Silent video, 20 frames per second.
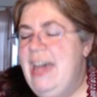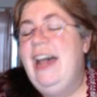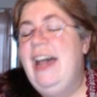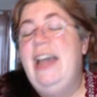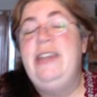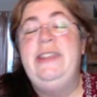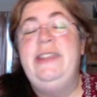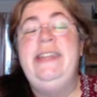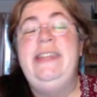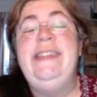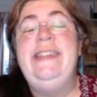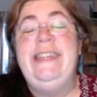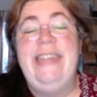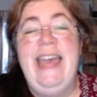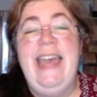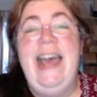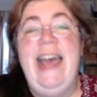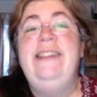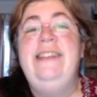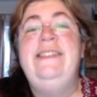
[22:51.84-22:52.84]
I think the
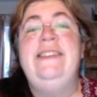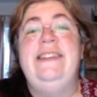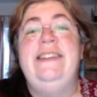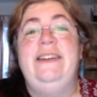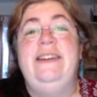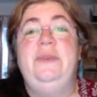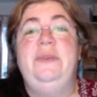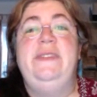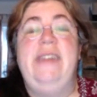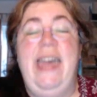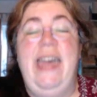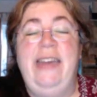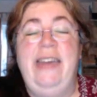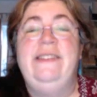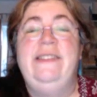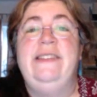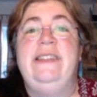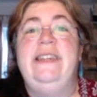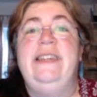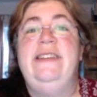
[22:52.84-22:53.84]
casting was
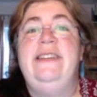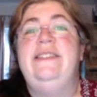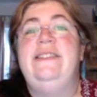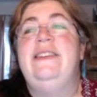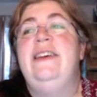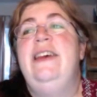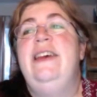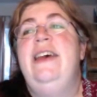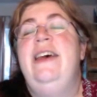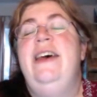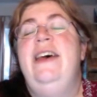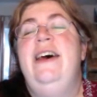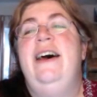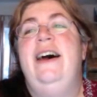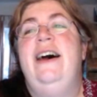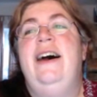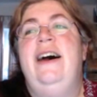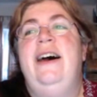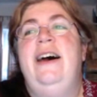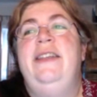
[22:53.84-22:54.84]
excellent.
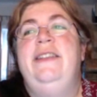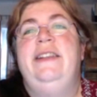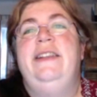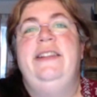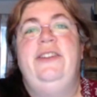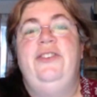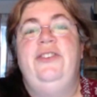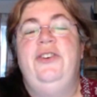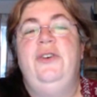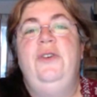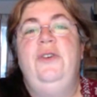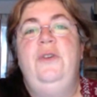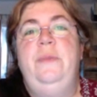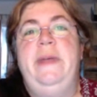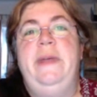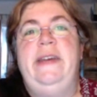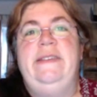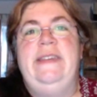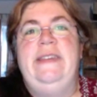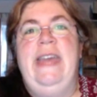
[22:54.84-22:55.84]
The little girl who
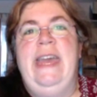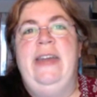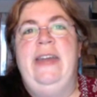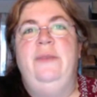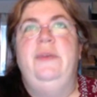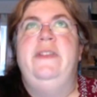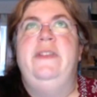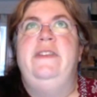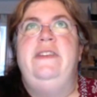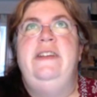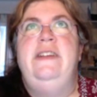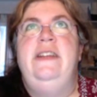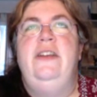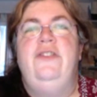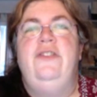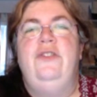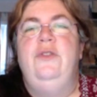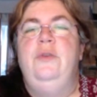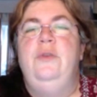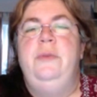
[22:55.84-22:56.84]
plays Anne, well, the
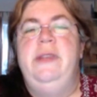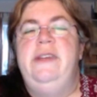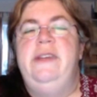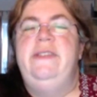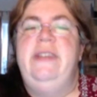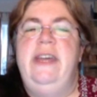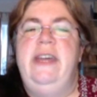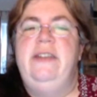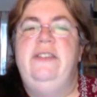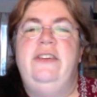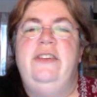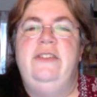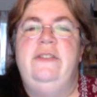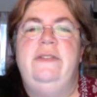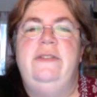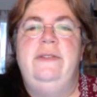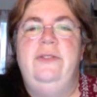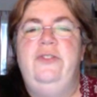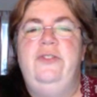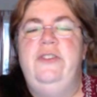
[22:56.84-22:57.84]
teenager who plays Anne, because
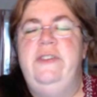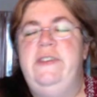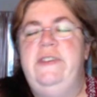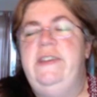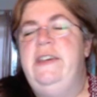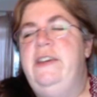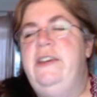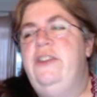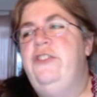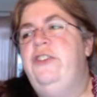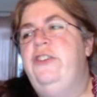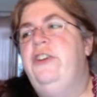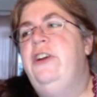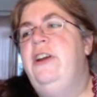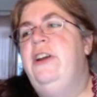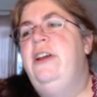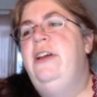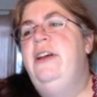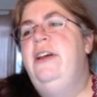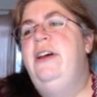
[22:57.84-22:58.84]
she's a teenager,
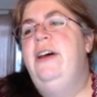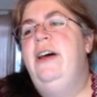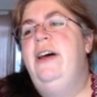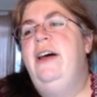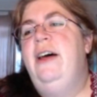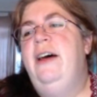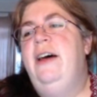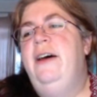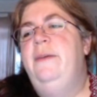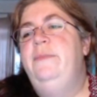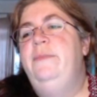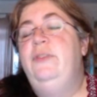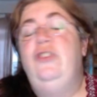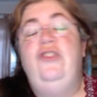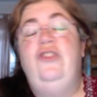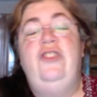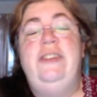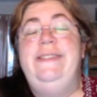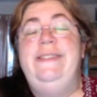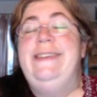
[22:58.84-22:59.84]

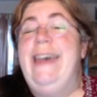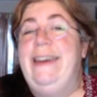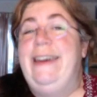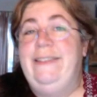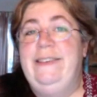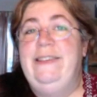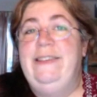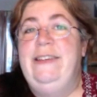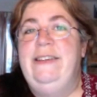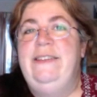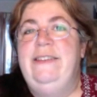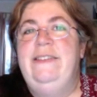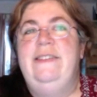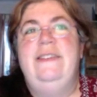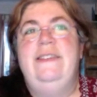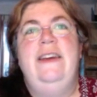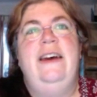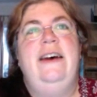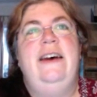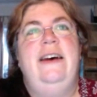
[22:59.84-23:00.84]
she's
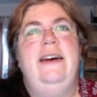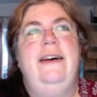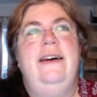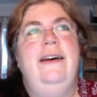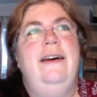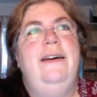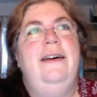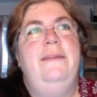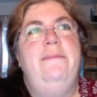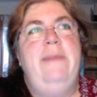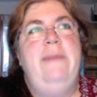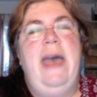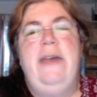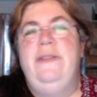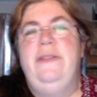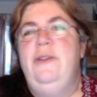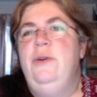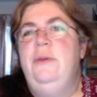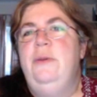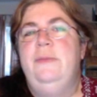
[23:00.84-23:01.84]
excellent.
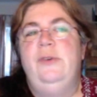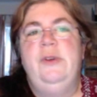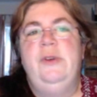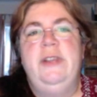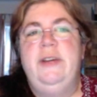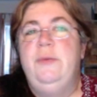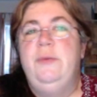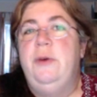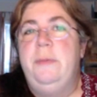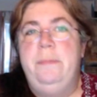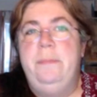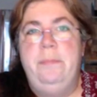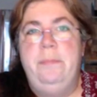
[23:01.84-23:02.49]
Matthew and Marilla were